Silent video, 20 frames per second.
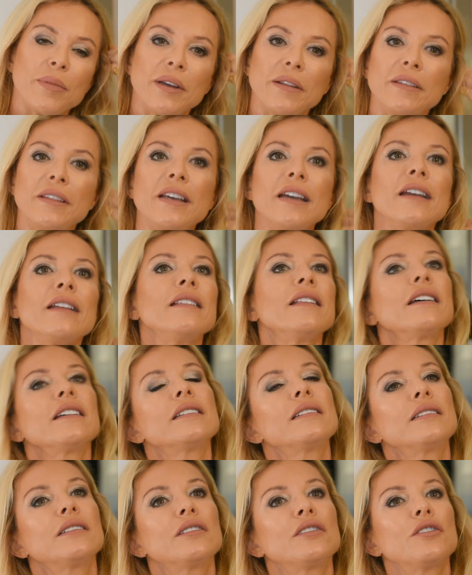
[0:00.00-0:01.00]
But then I
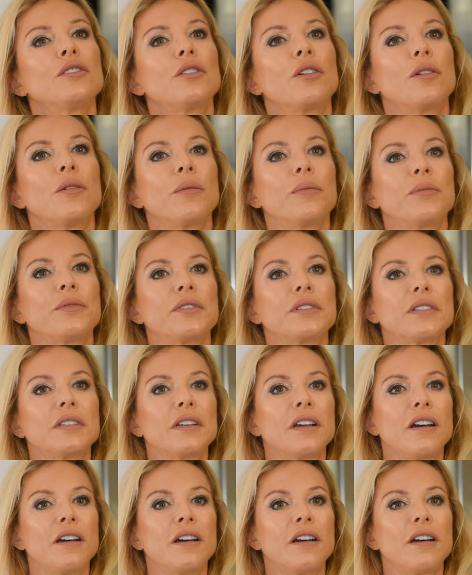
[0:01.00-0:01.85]
stopped